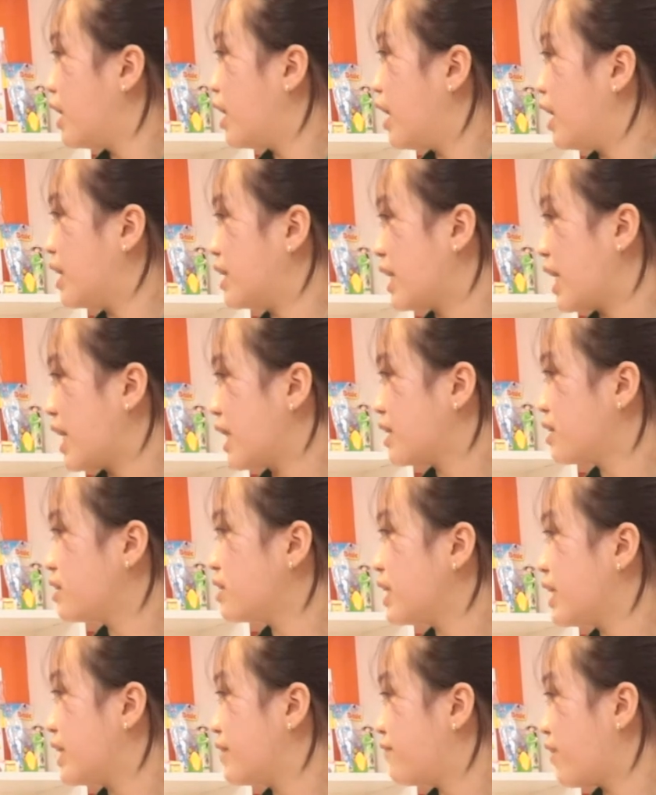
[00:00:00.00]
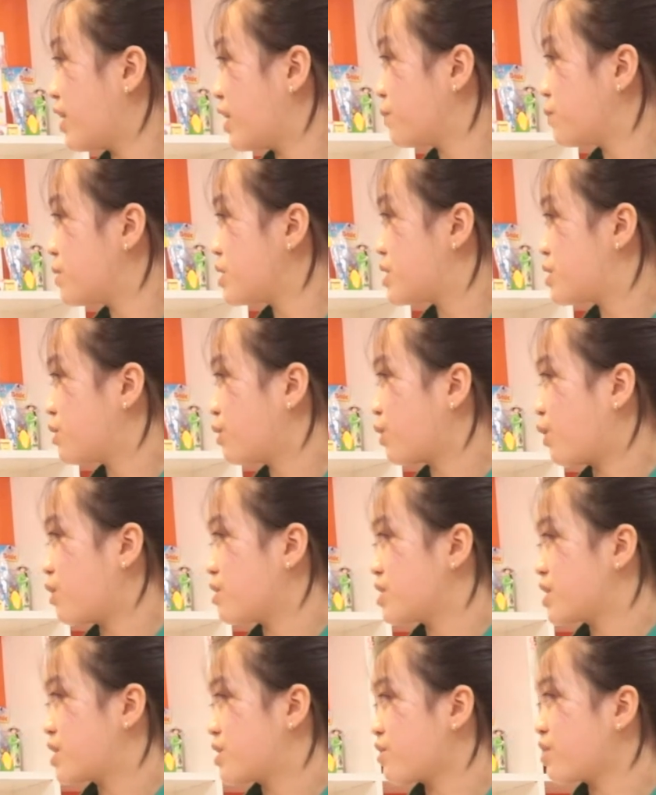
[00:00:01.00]
Another environmental
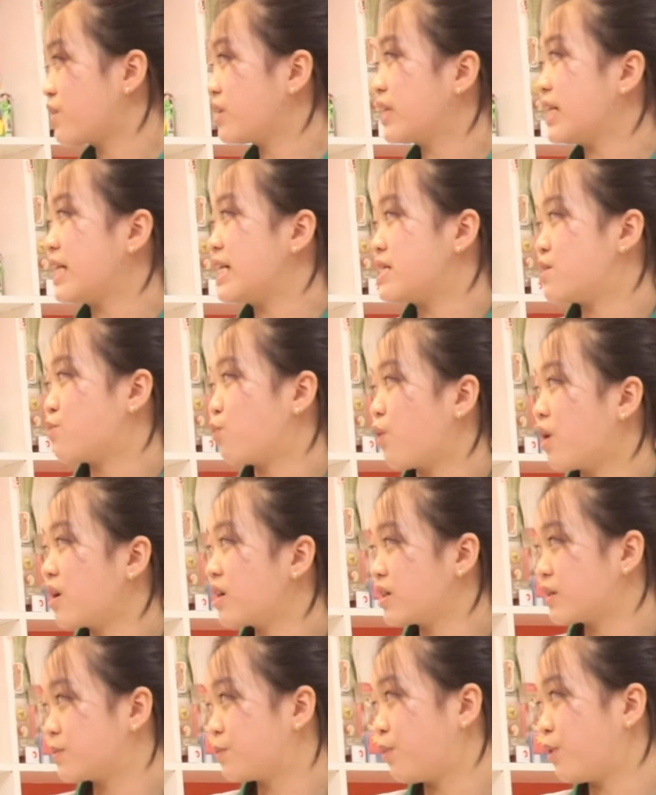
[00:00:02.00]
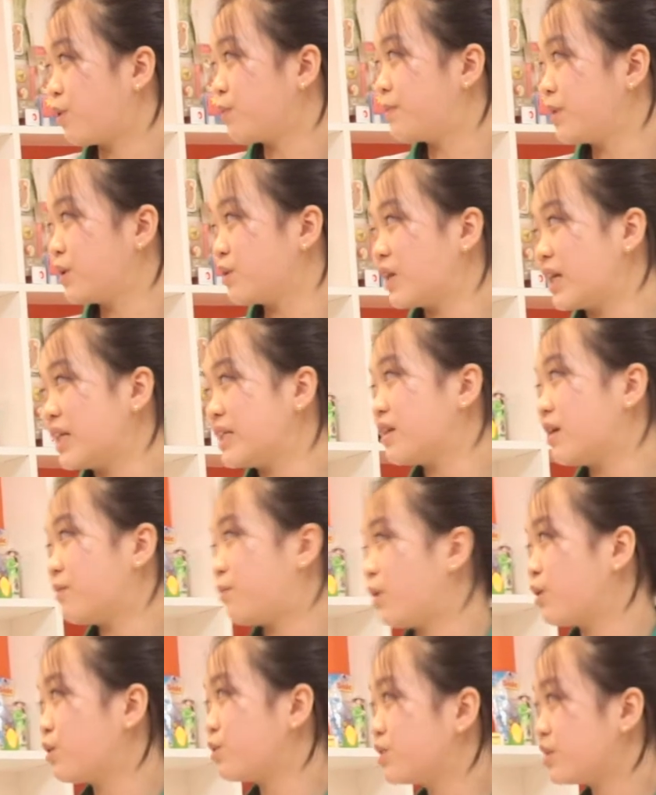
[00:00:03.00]
concern is water
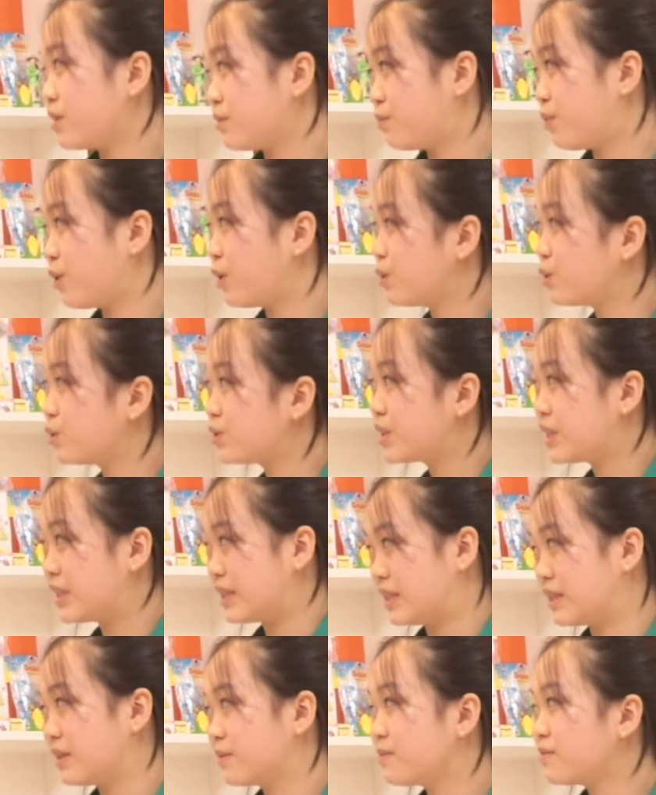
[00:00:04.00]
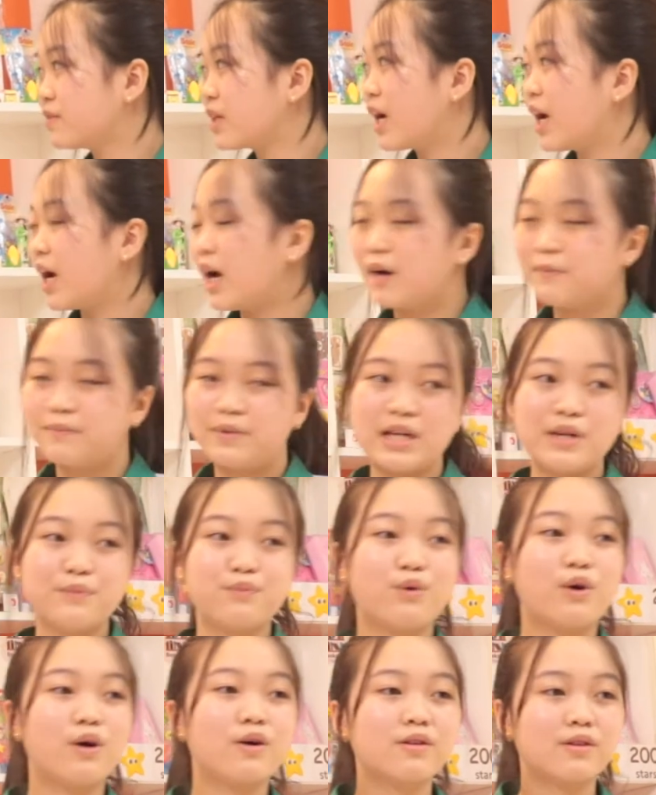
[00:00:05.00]
pollution.
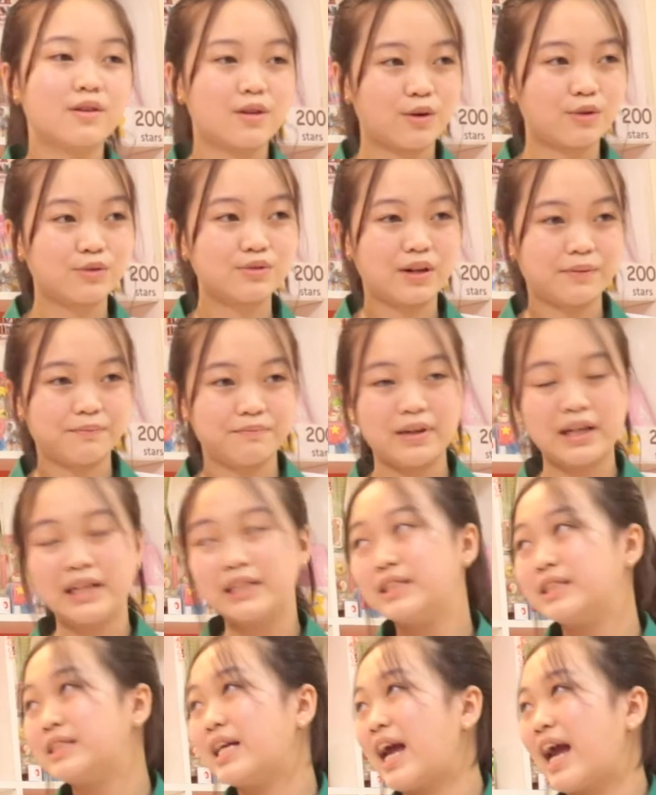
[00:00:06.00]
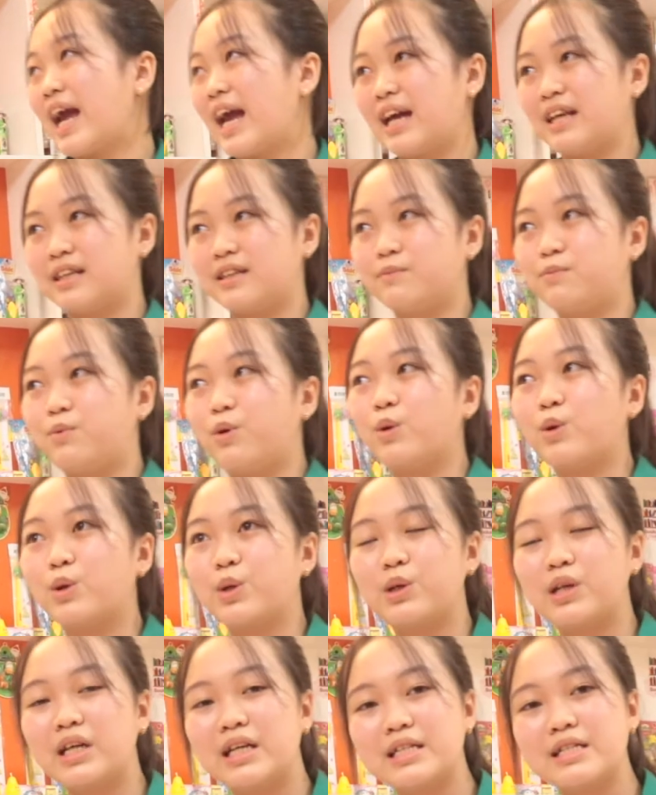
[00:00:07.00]
People throw rubbish and
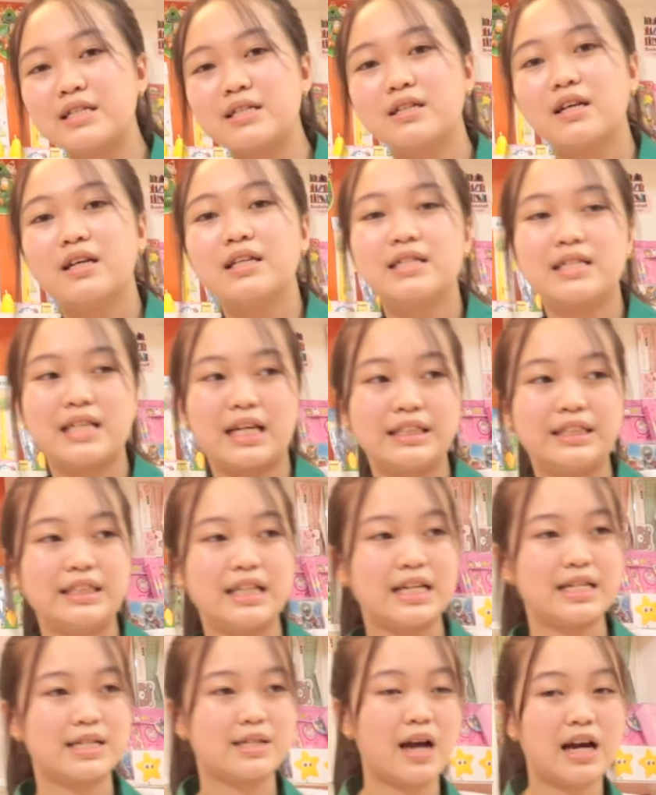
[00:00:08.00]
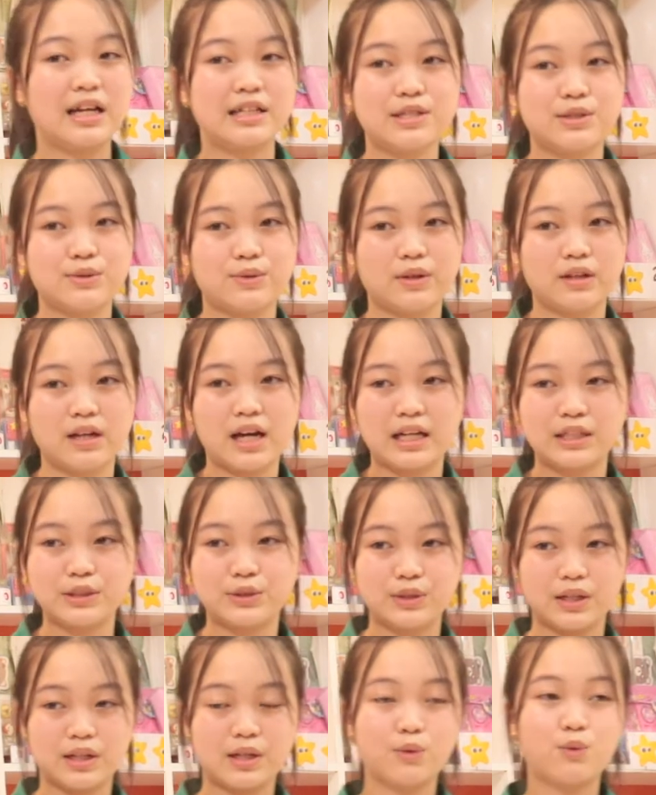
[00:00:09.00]
pollutants such as
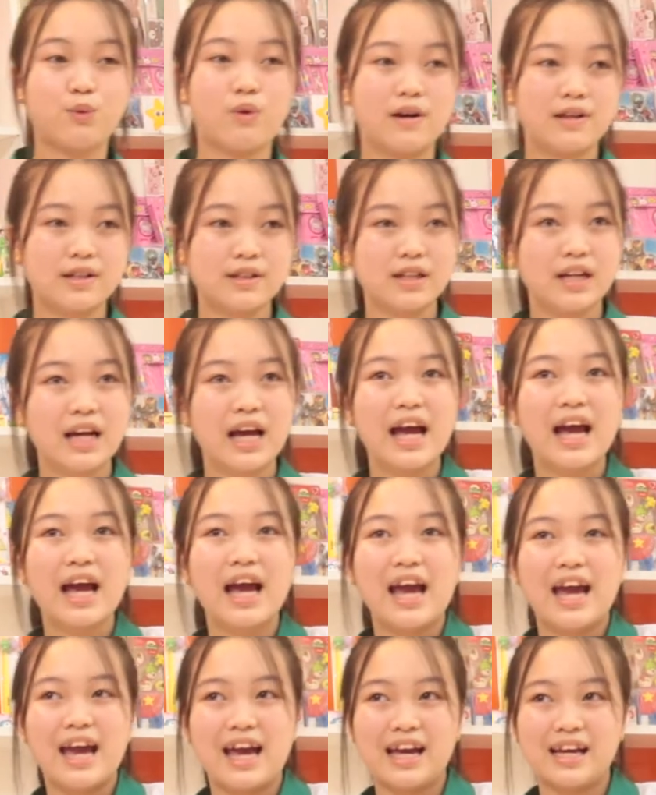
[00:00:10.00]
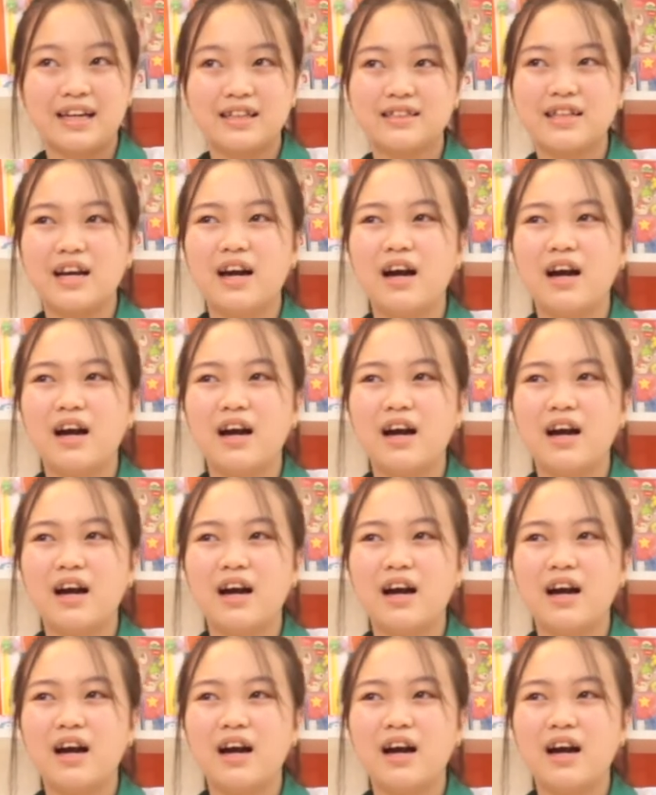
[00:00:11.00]
untreated water and